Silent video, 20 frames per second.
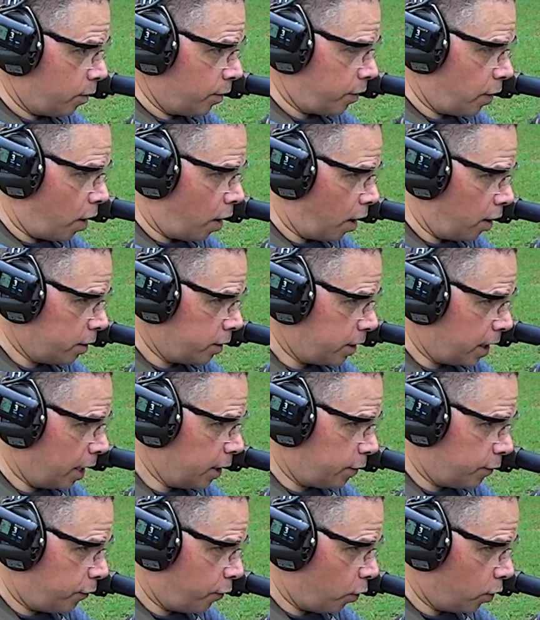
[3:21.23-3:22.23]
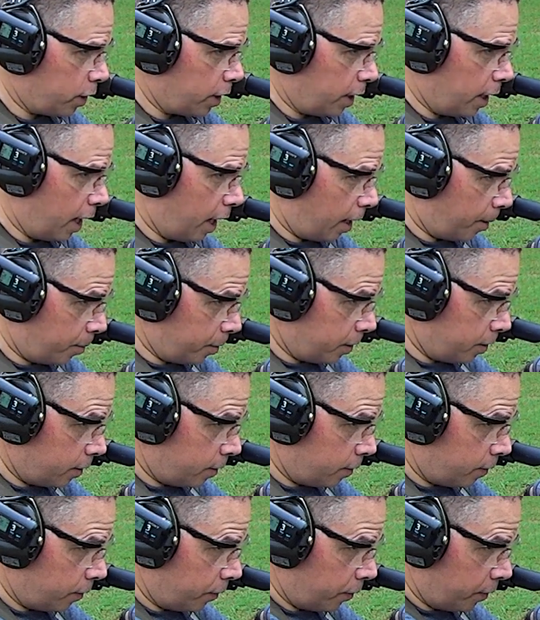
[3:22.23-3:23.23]
hard sights folded up
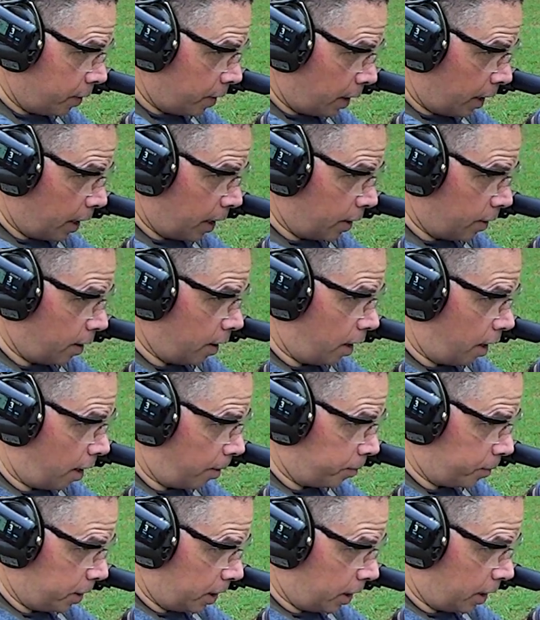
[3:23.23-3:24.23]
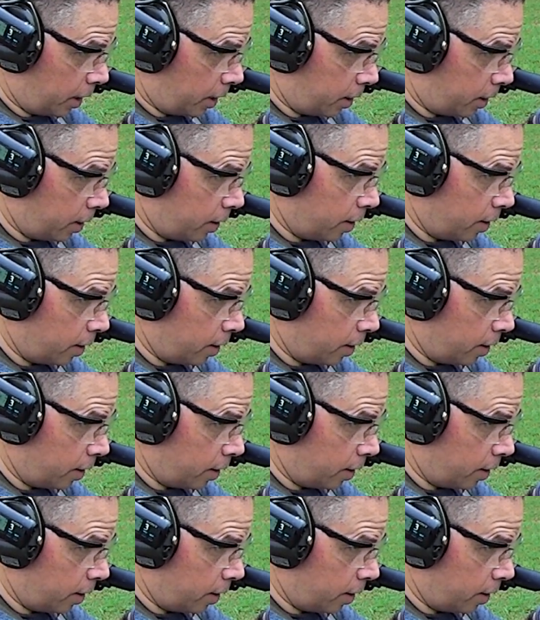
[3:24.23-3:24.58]
and the optic